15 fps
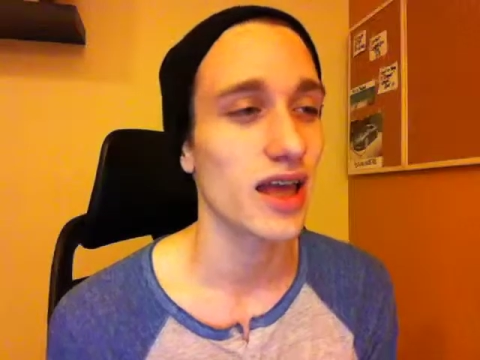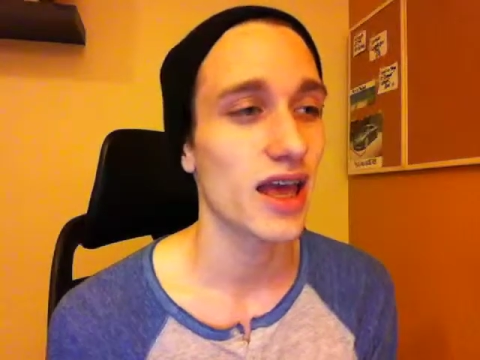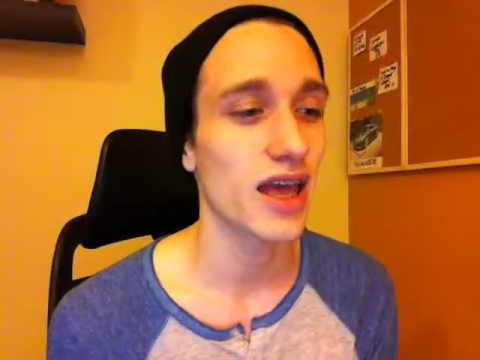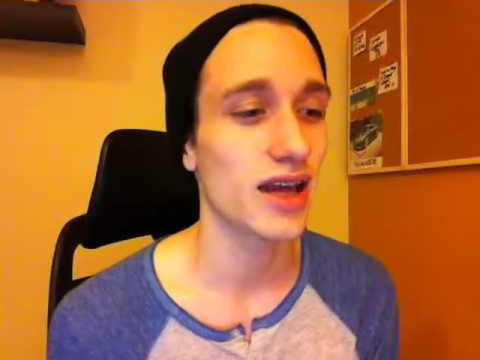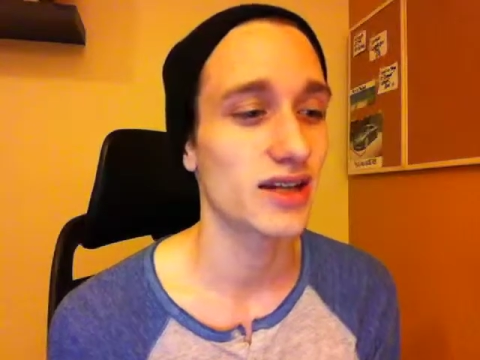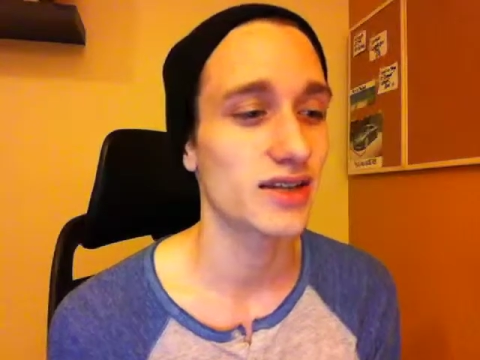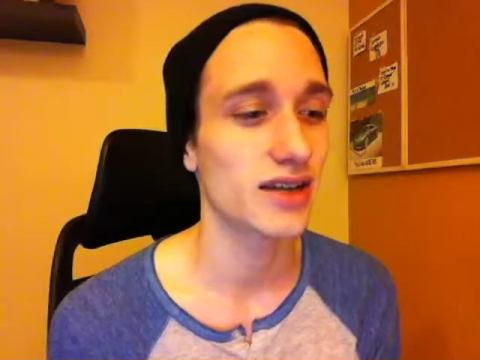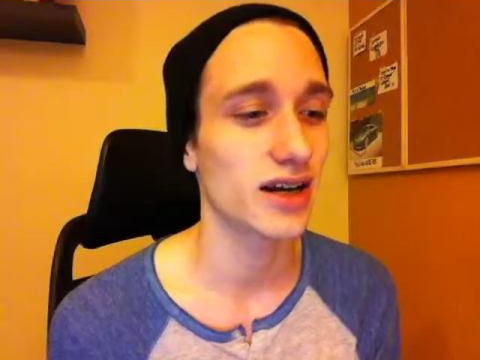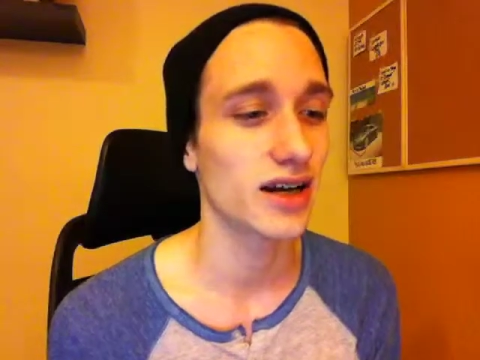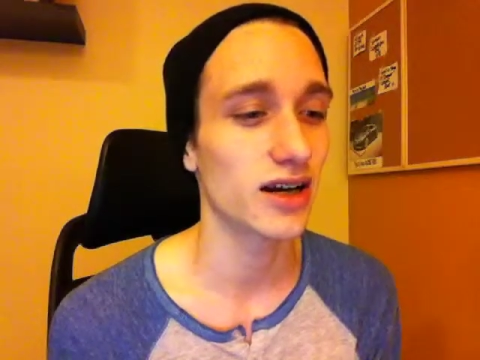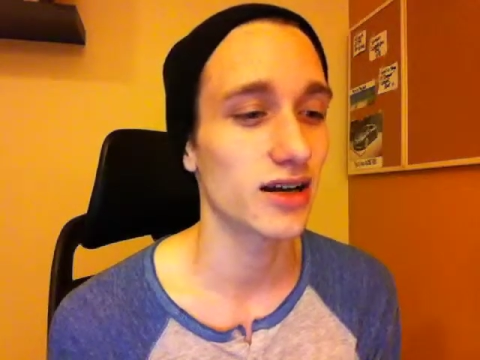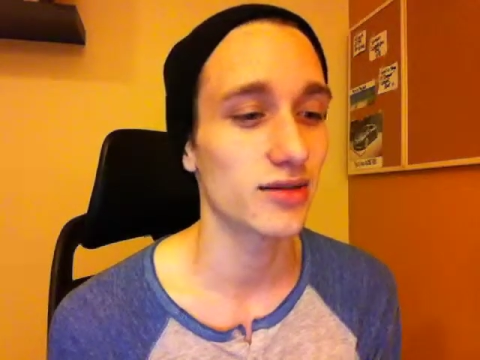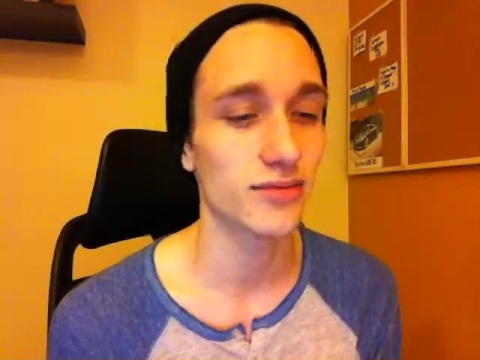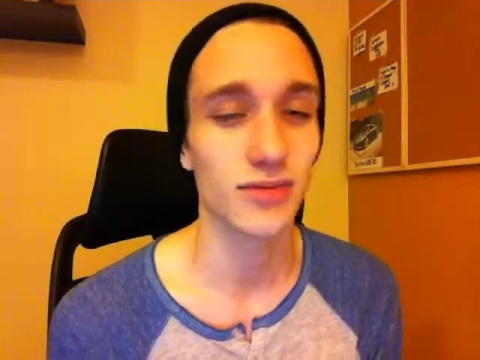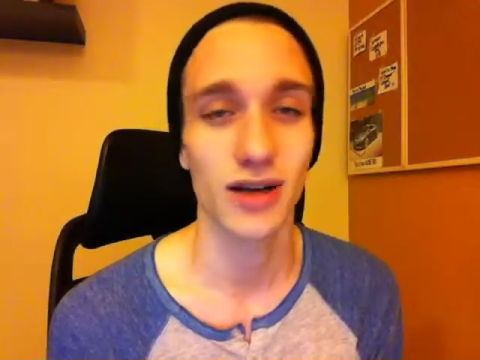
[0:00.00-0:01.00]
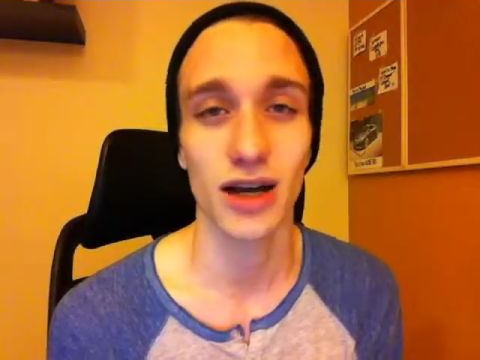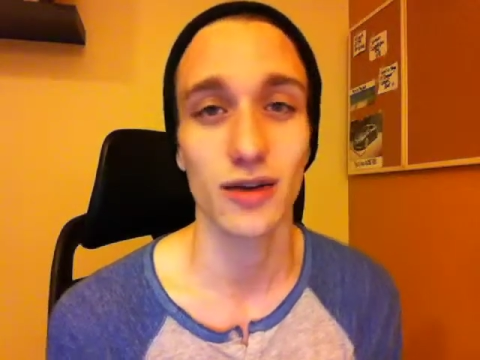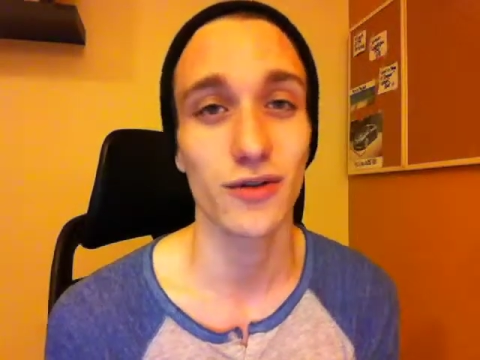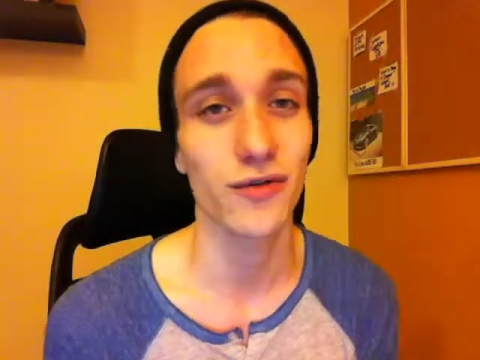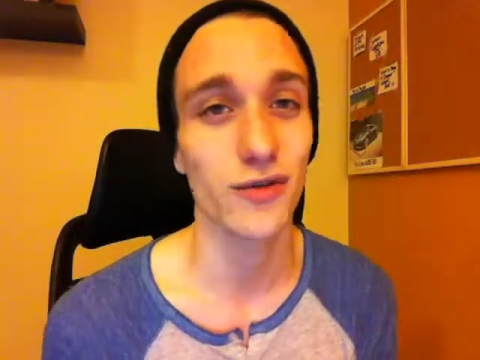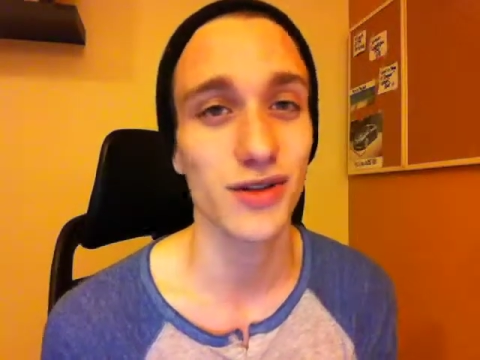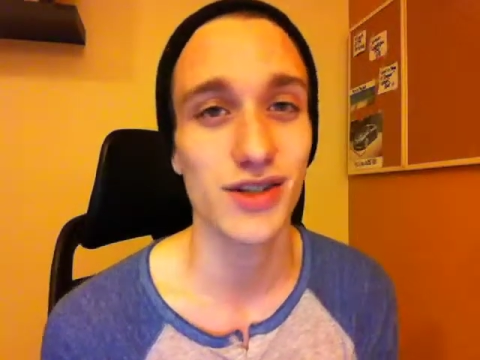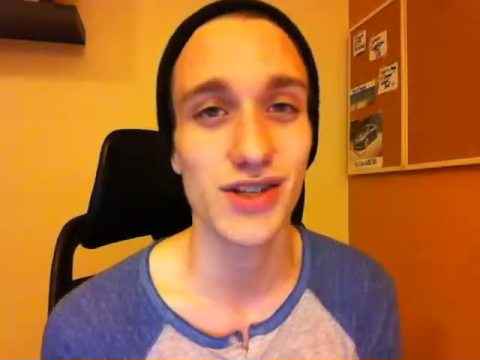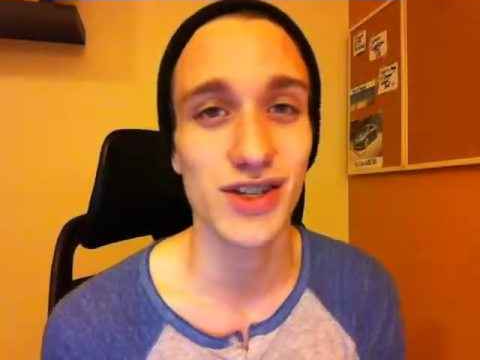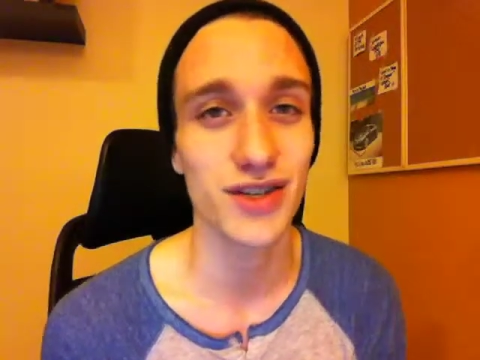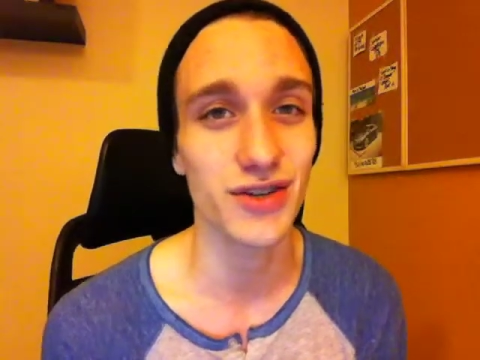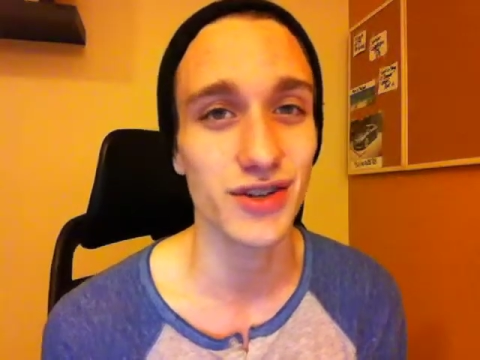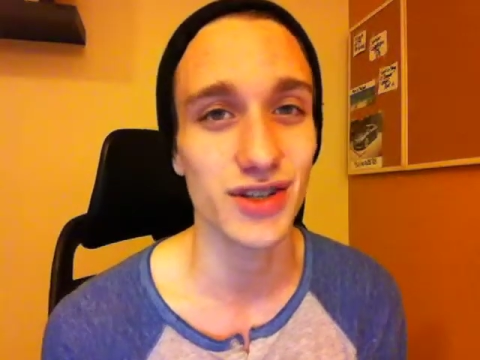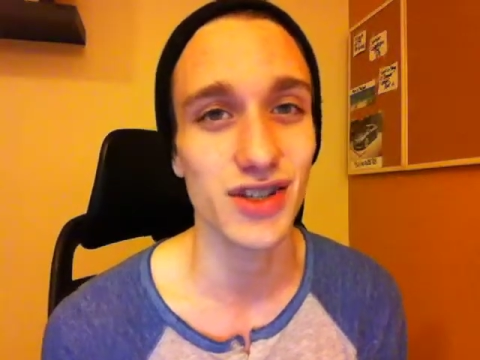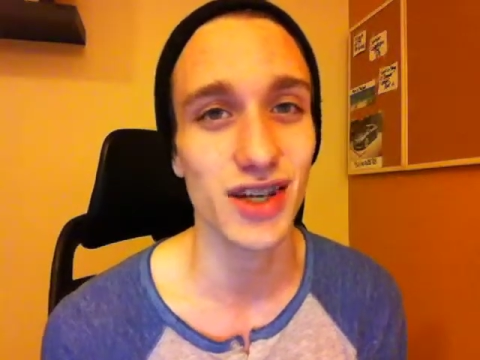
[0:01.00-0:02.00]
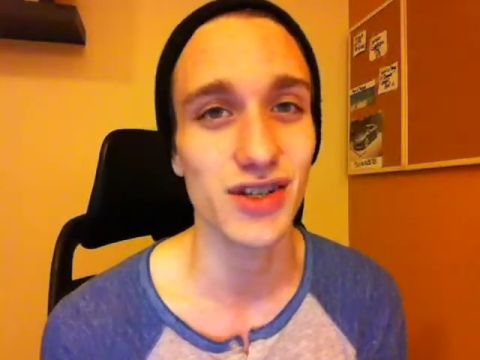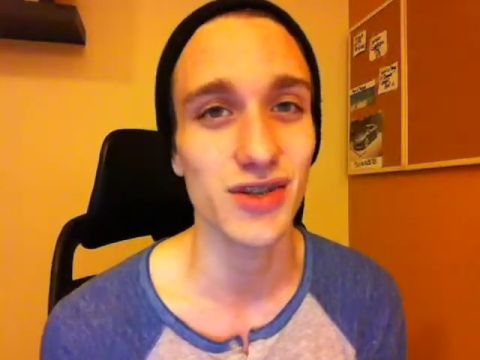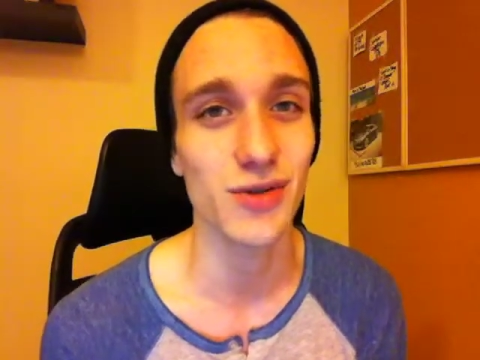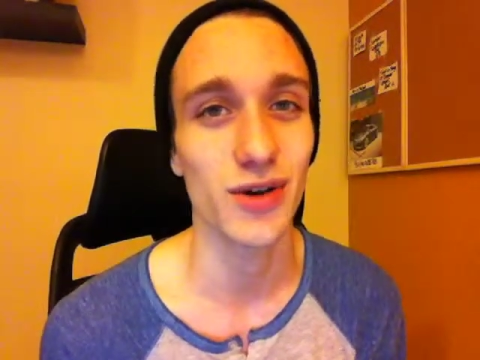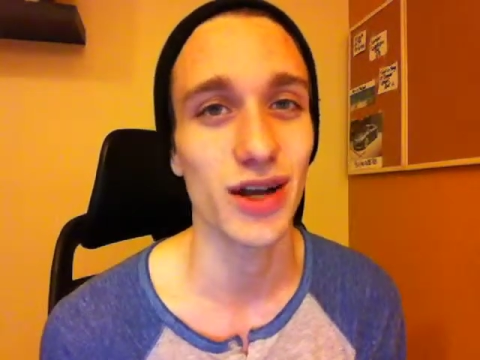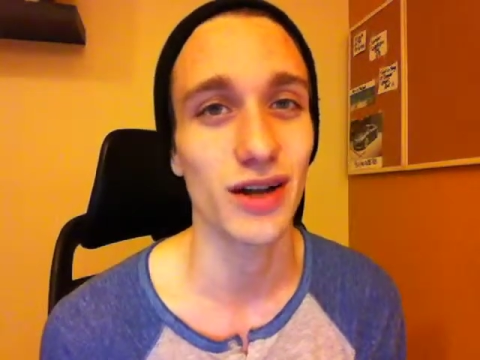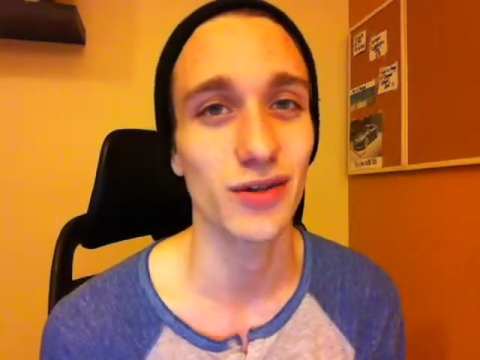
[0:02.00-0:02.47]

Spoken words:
And I look forward to seeing your success story.